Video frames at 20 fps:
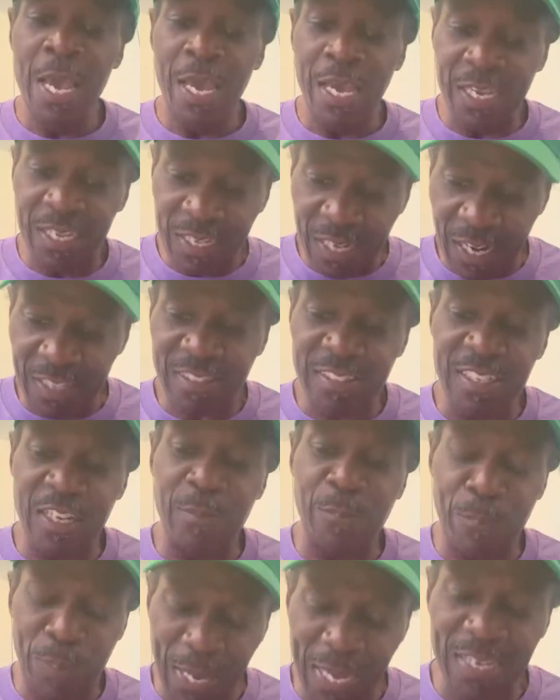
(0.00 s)
in
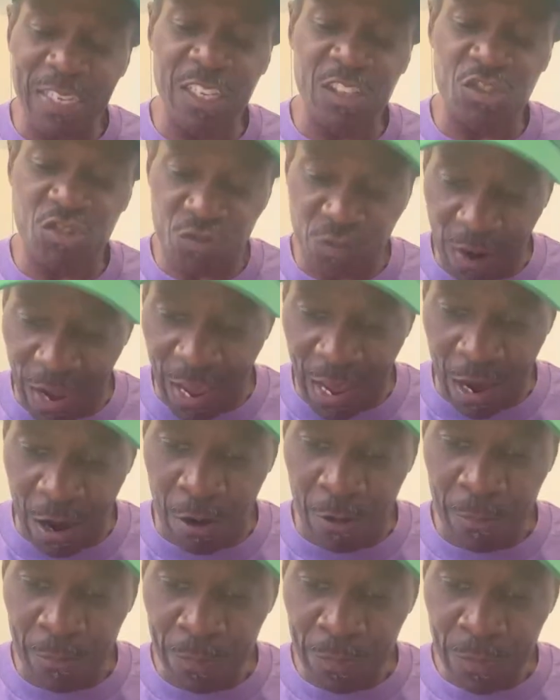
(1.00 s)
custody pending
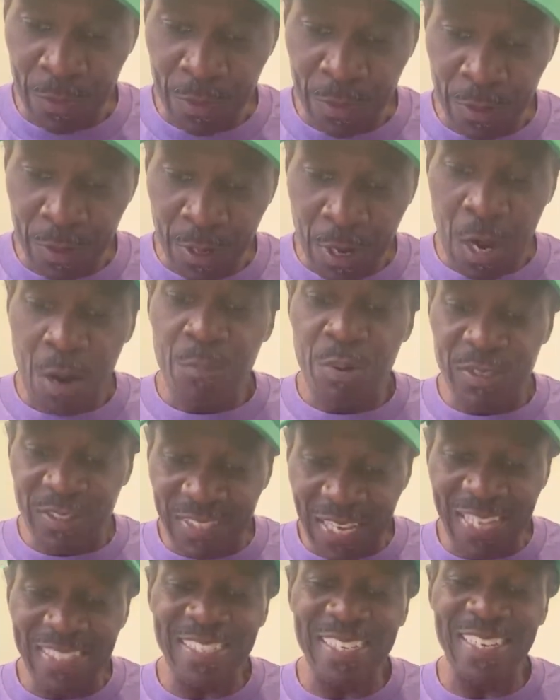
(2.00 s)
trial,
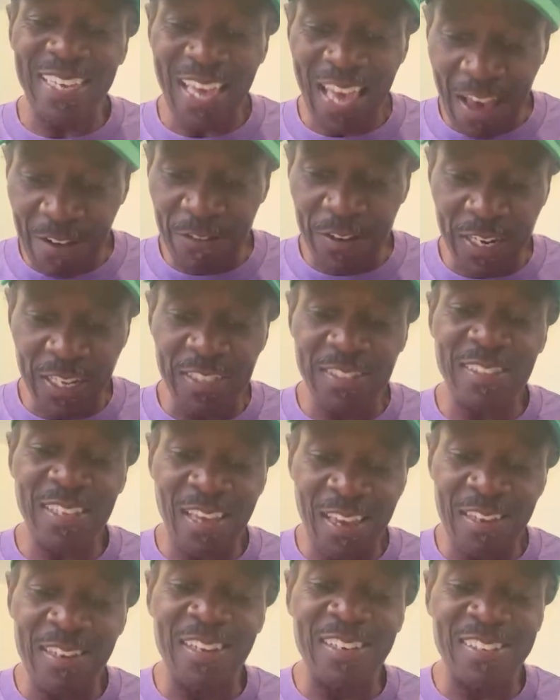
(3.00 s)
presenting evidence
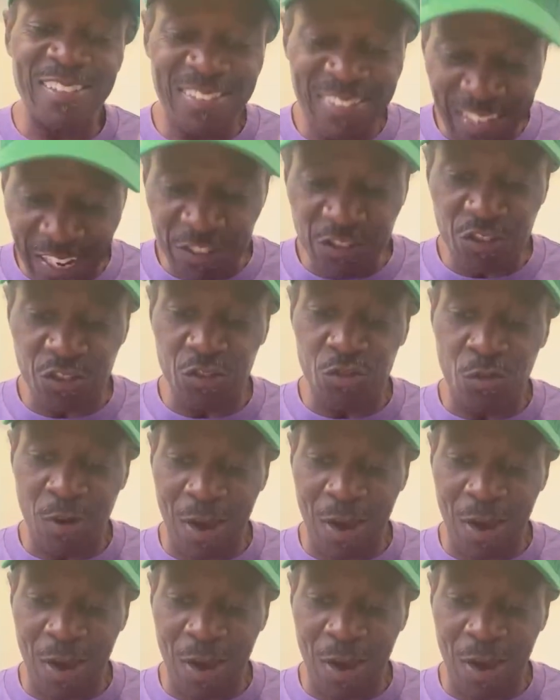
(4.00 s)
and additional